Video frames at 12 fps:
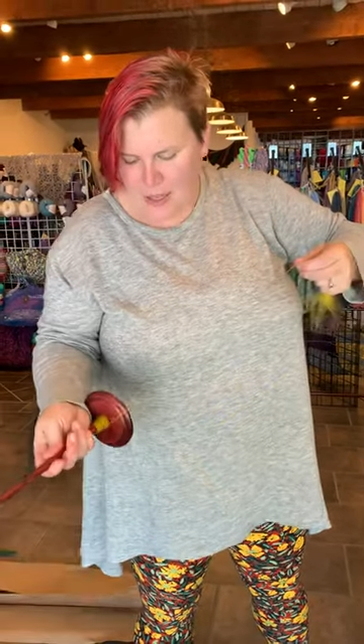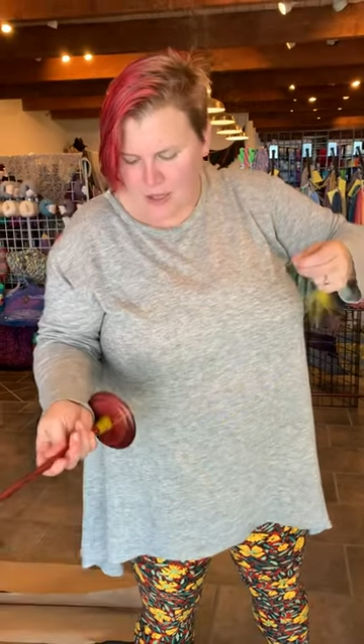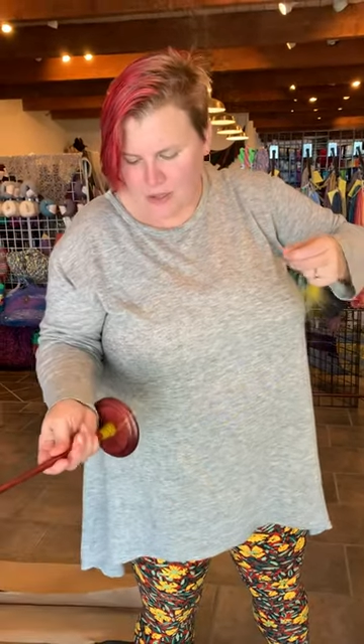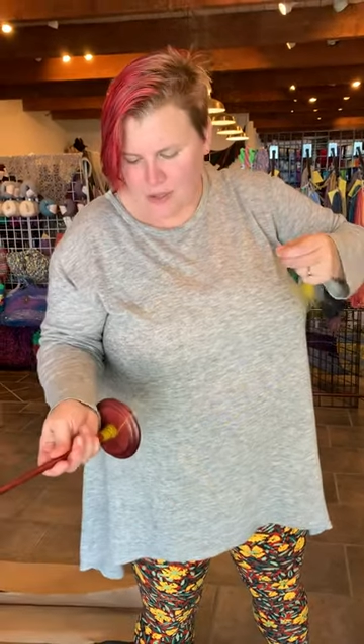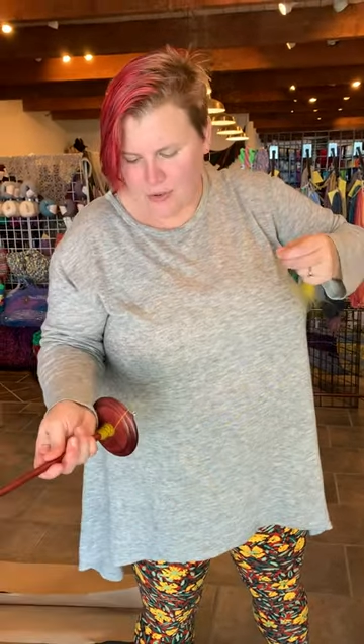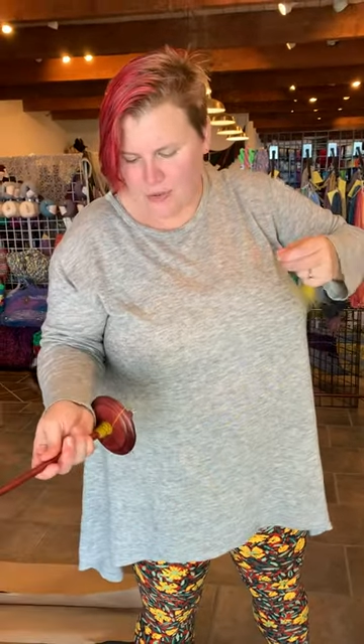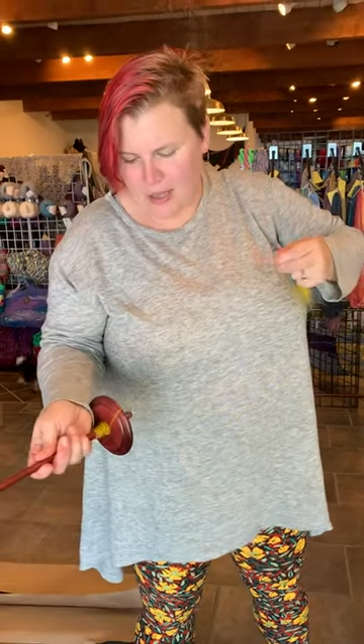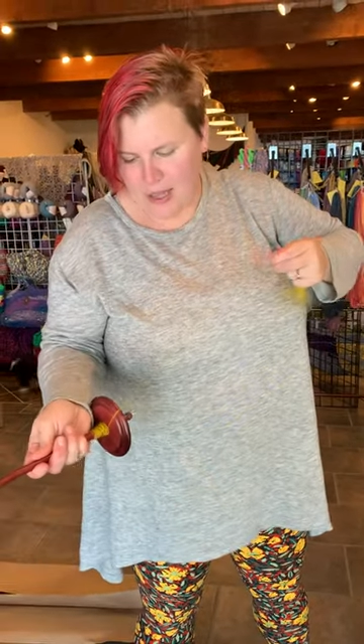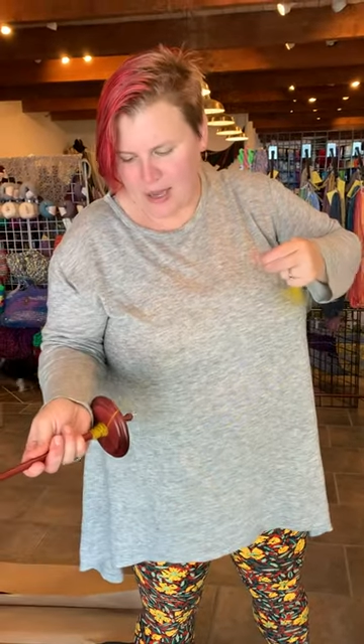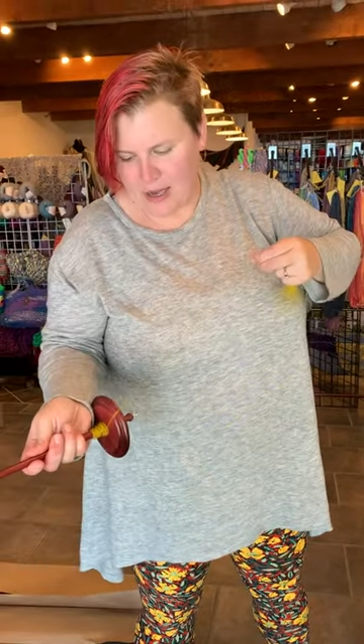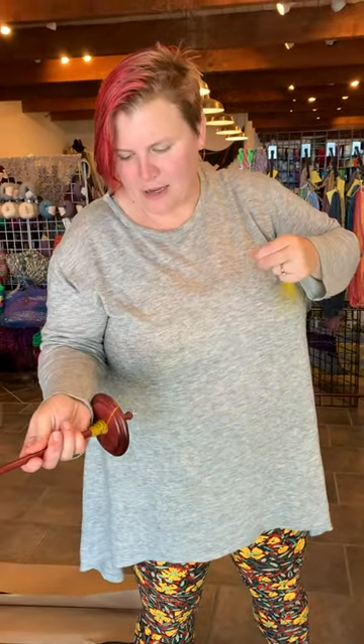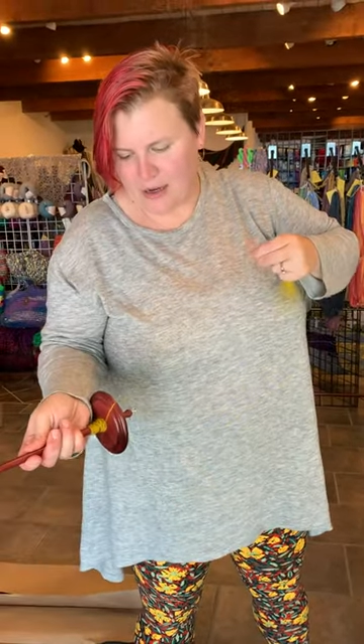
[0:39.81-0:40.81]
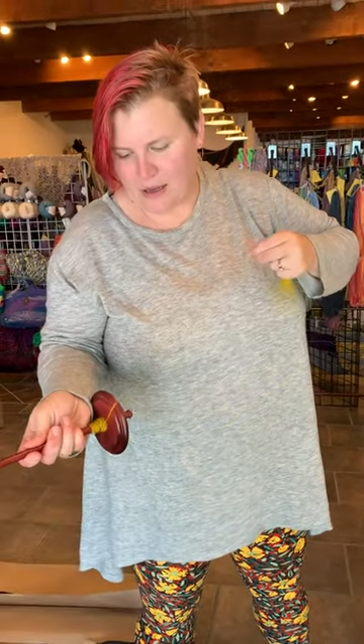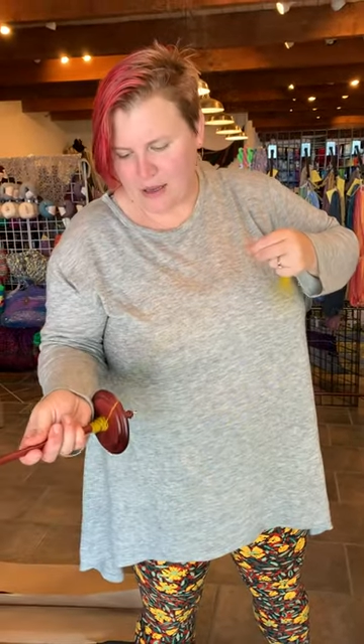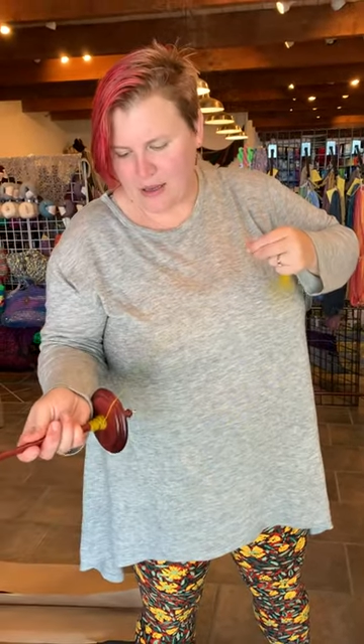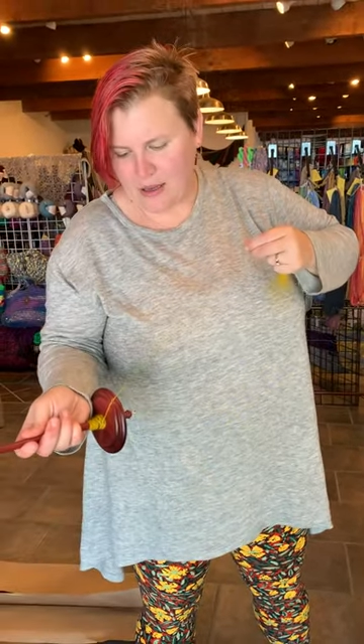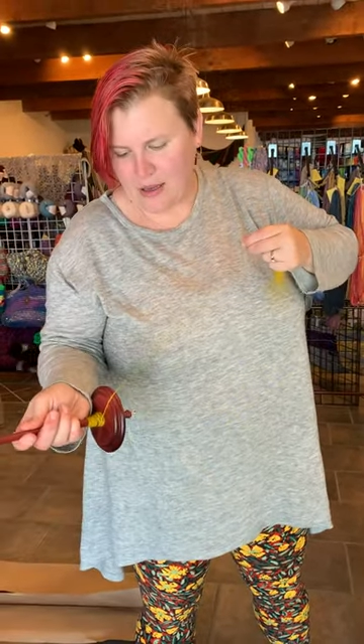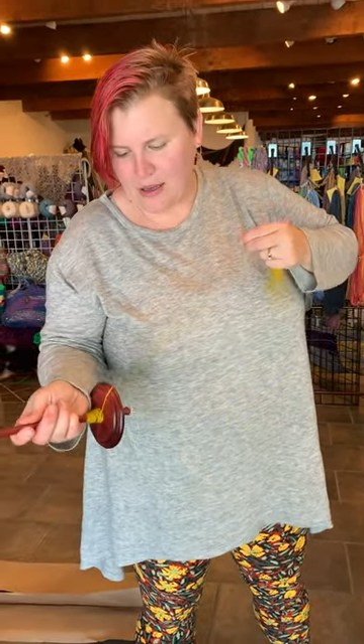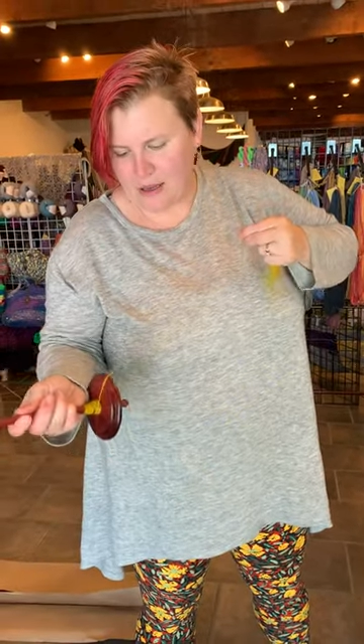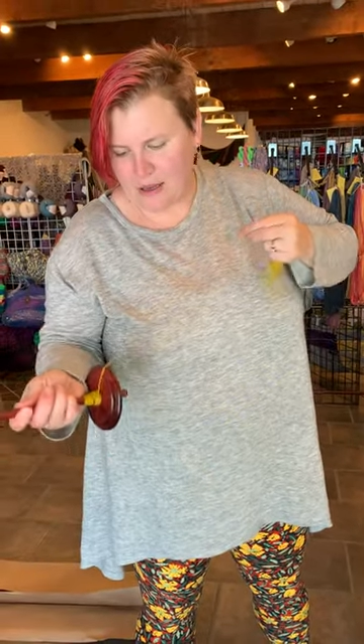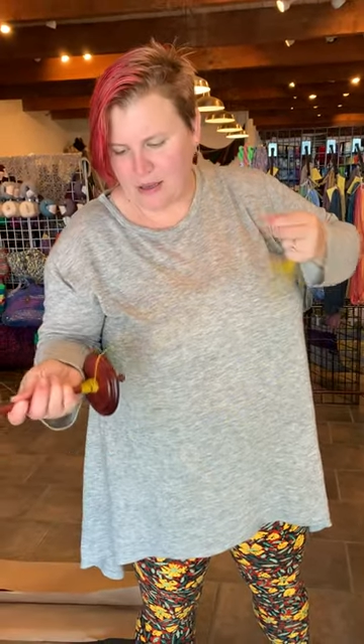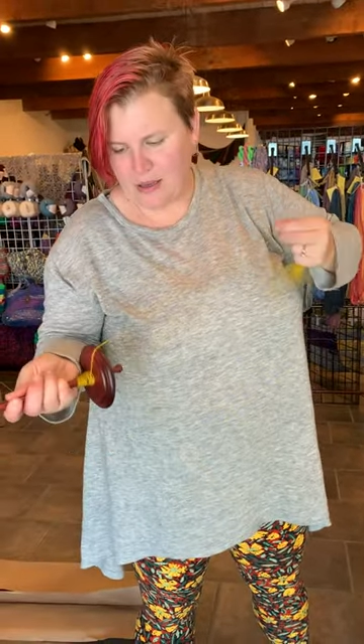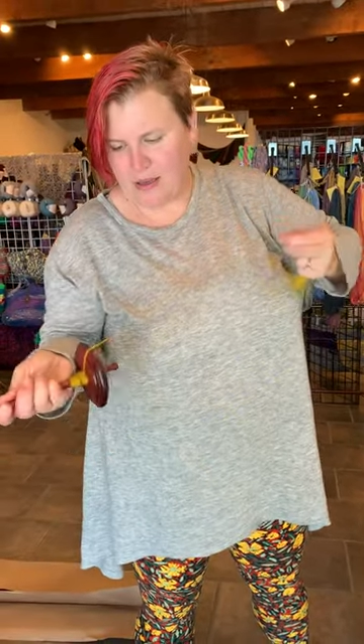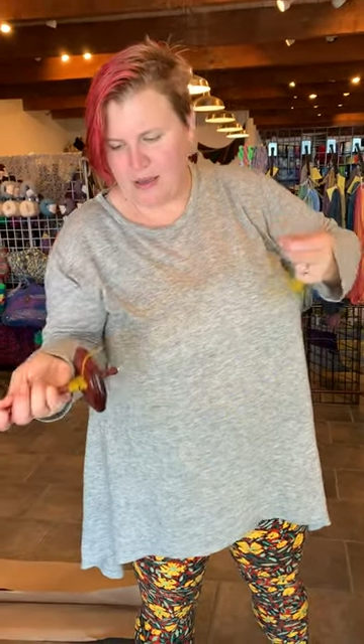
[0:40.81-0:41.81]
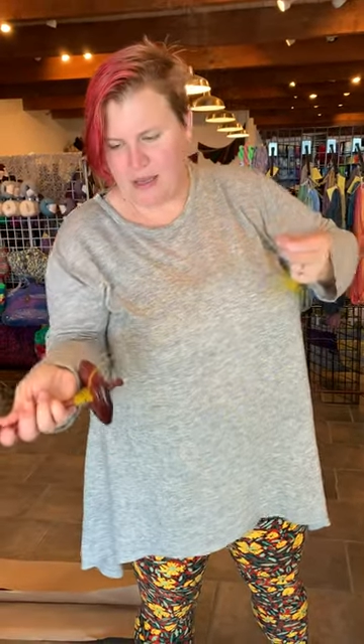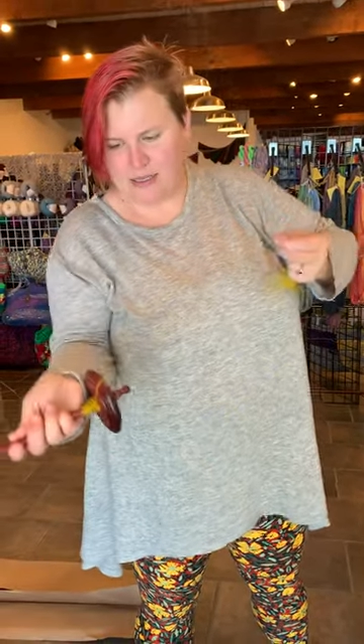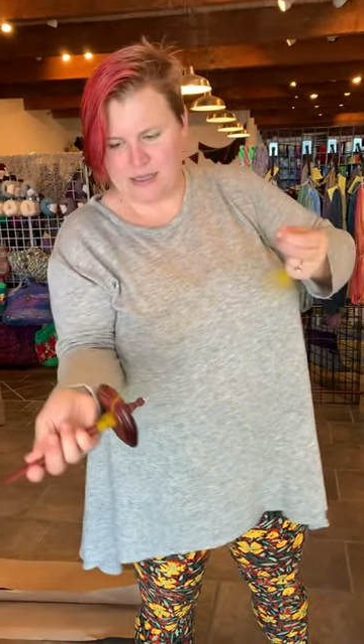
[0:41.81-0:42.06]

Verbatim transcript: you can, It has